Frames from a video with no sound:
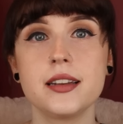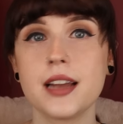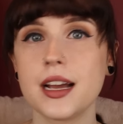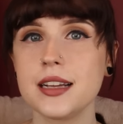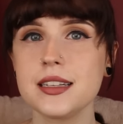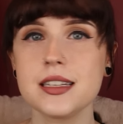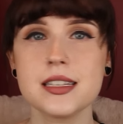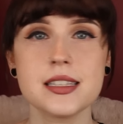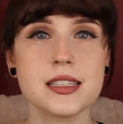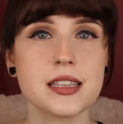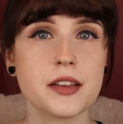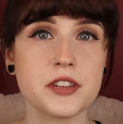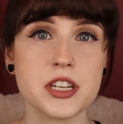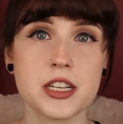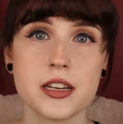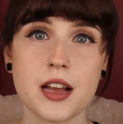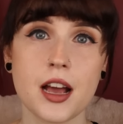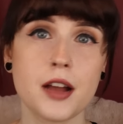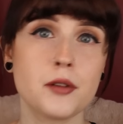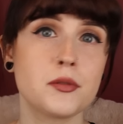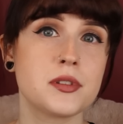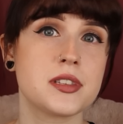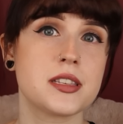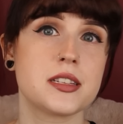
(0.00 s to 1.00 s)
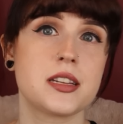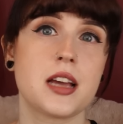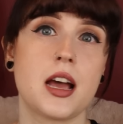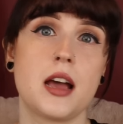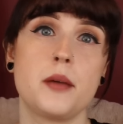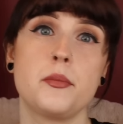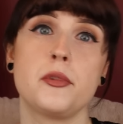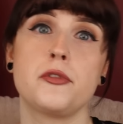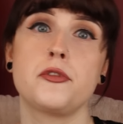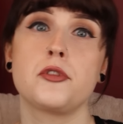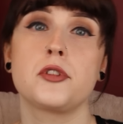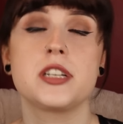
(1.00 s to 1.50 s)
1979 was a
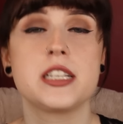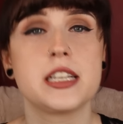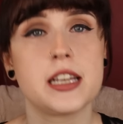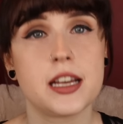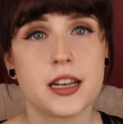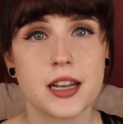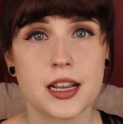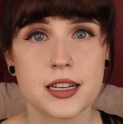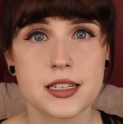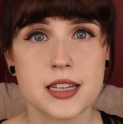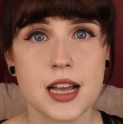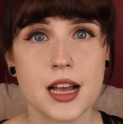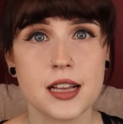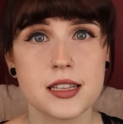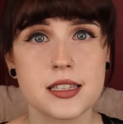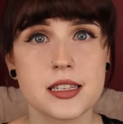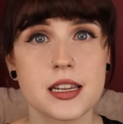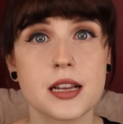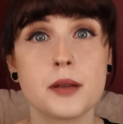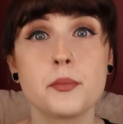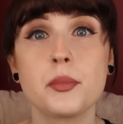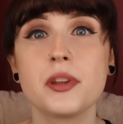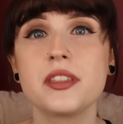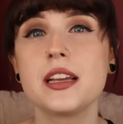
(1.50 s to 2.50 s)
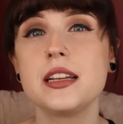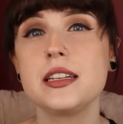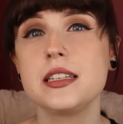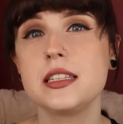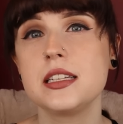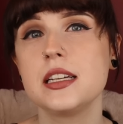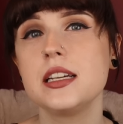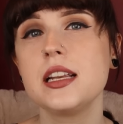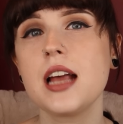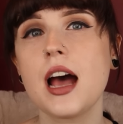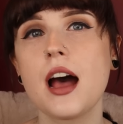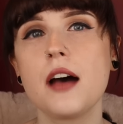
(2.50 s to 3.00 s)
time before DNA testing, but they
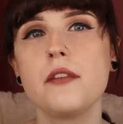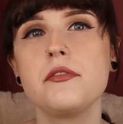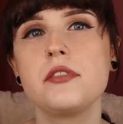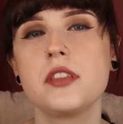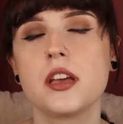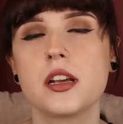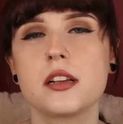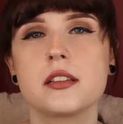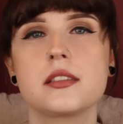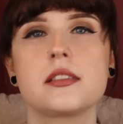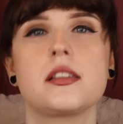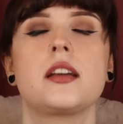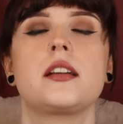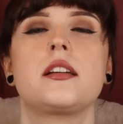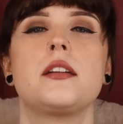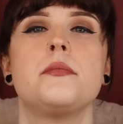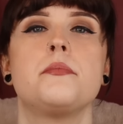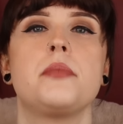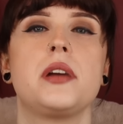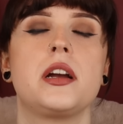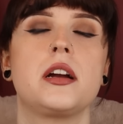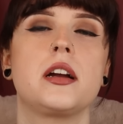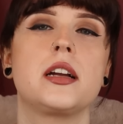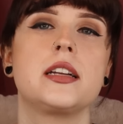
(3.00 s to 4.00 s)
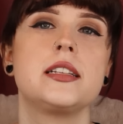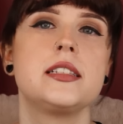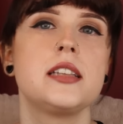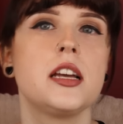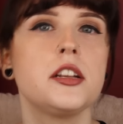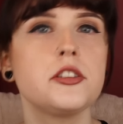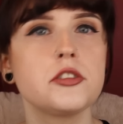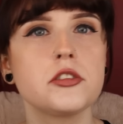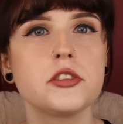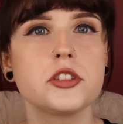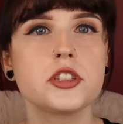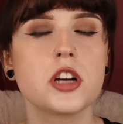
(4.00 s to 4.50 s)
did have things like comparing
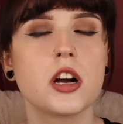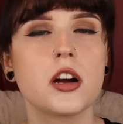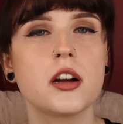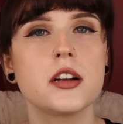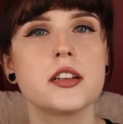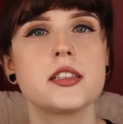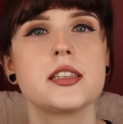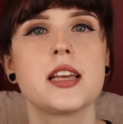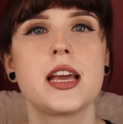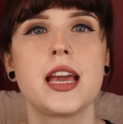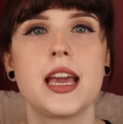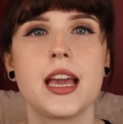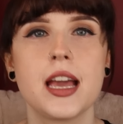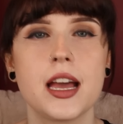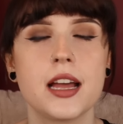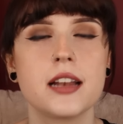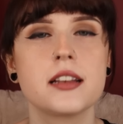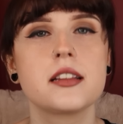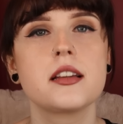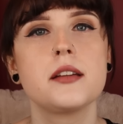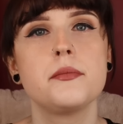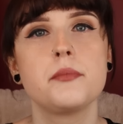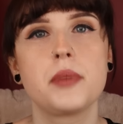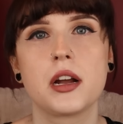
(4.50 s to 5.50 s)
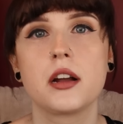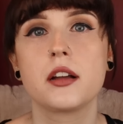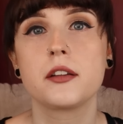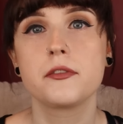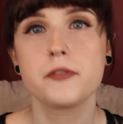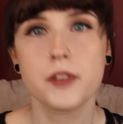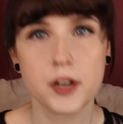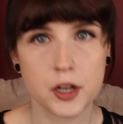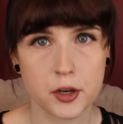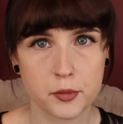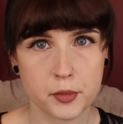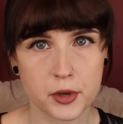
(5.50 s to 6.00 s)
dental charts and comparing
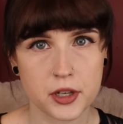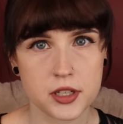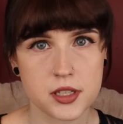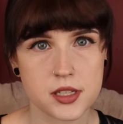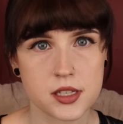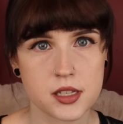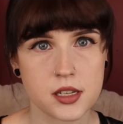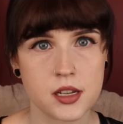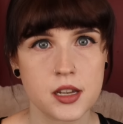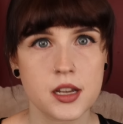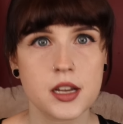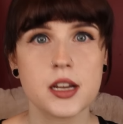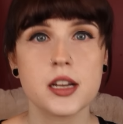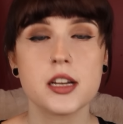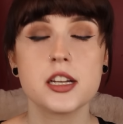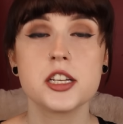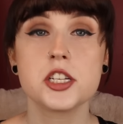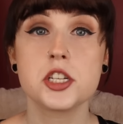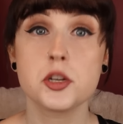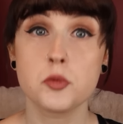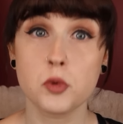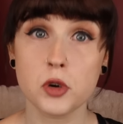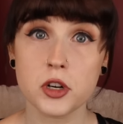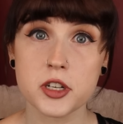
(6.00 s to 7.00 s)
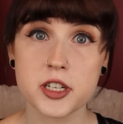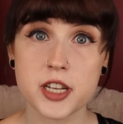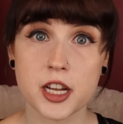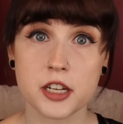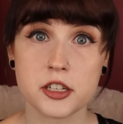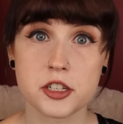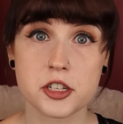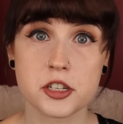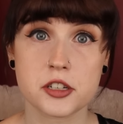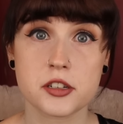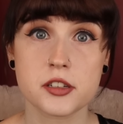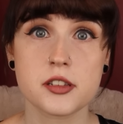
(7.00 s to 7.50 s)
fingerprints. She wore
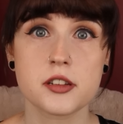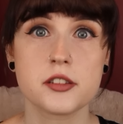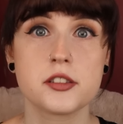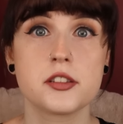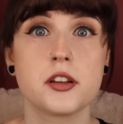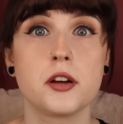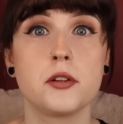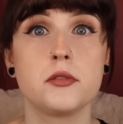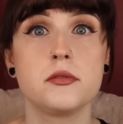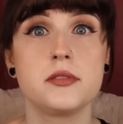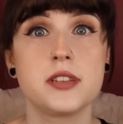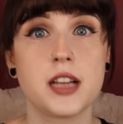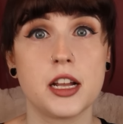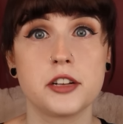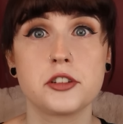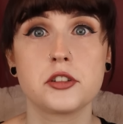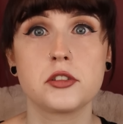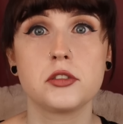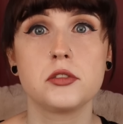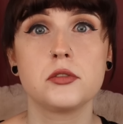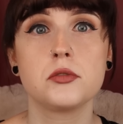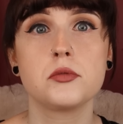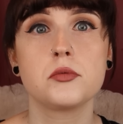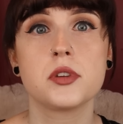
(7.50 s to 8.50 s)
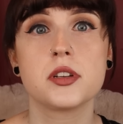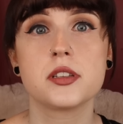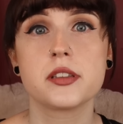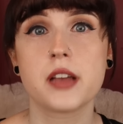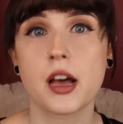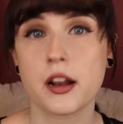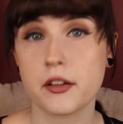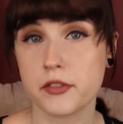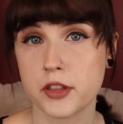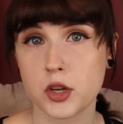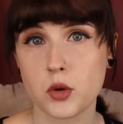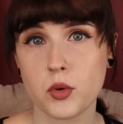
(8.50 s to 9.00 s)
dentures, so dental was
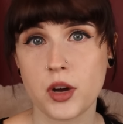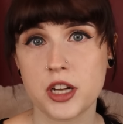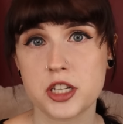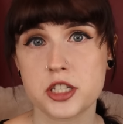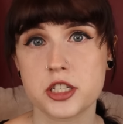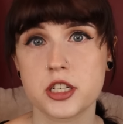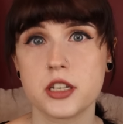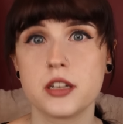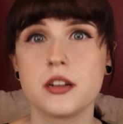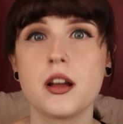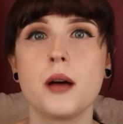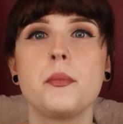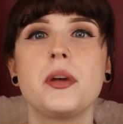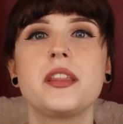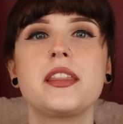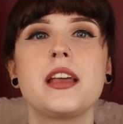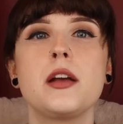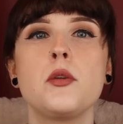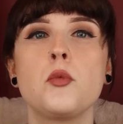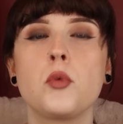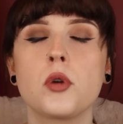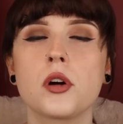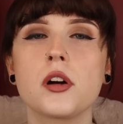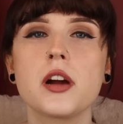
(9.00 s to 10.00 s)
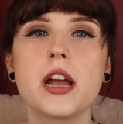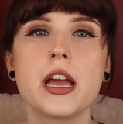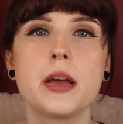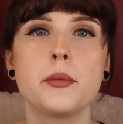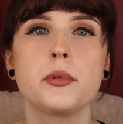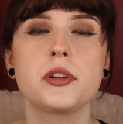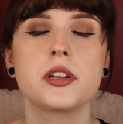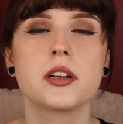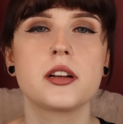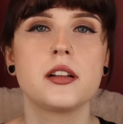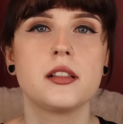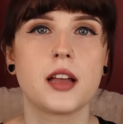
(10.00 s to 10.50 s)
out of the question, but they were
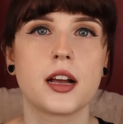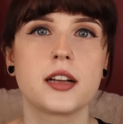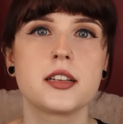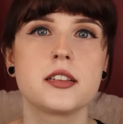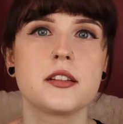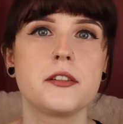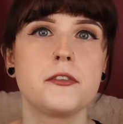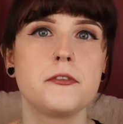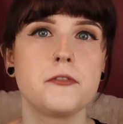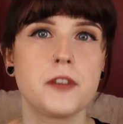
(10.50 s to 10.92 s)
able to collect